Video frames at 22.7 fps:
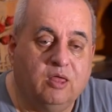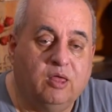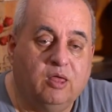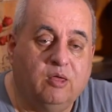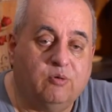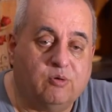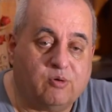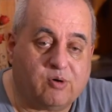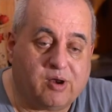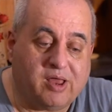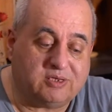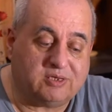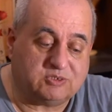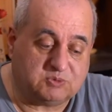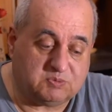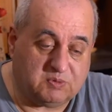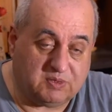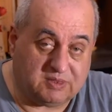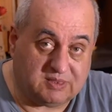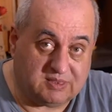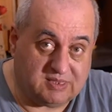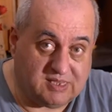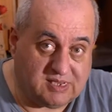Whereas
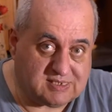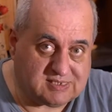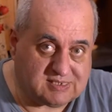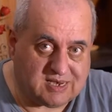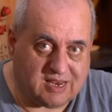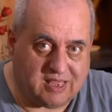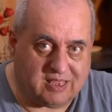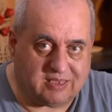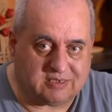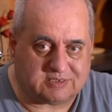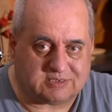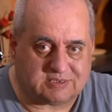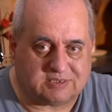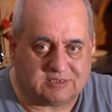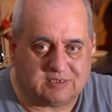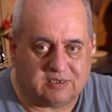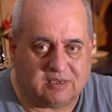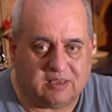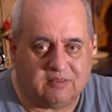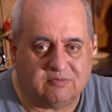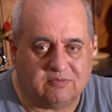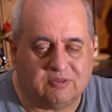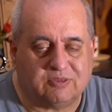with this lens,
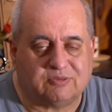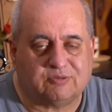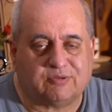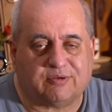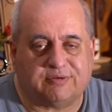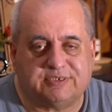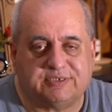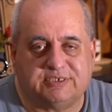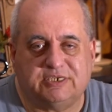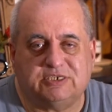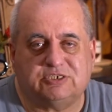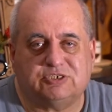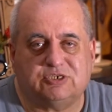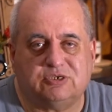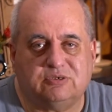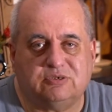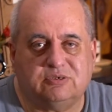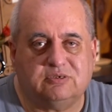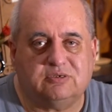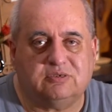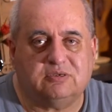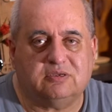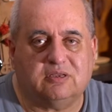the
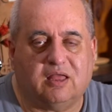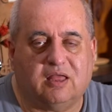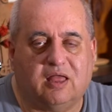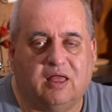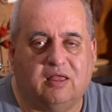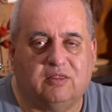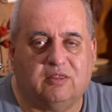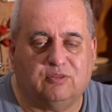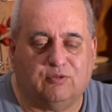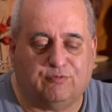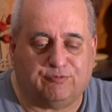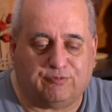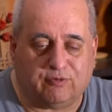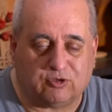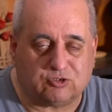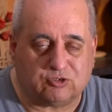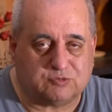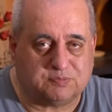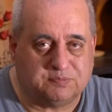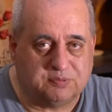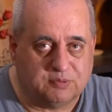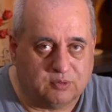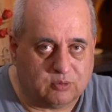transition, the focus
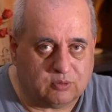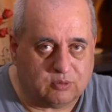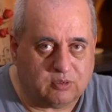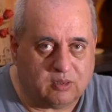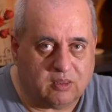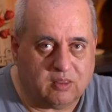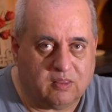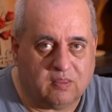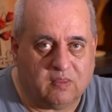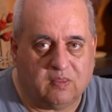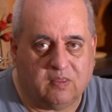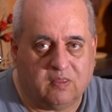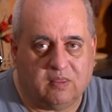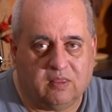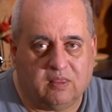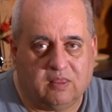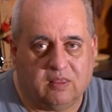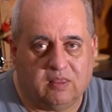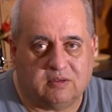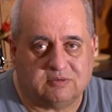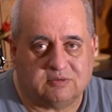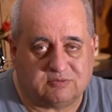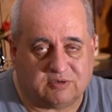pull
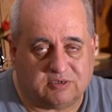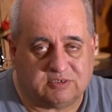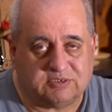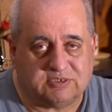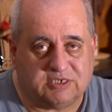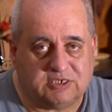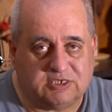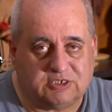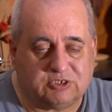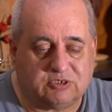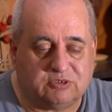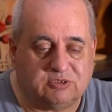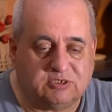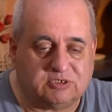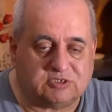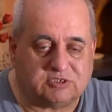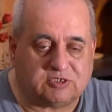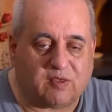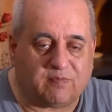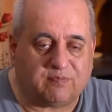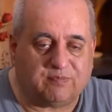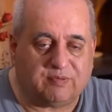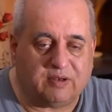transition is
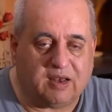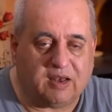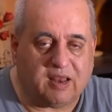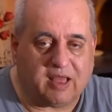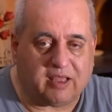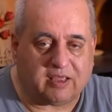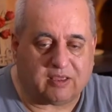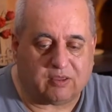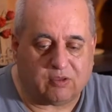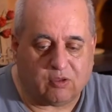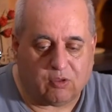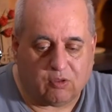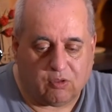something like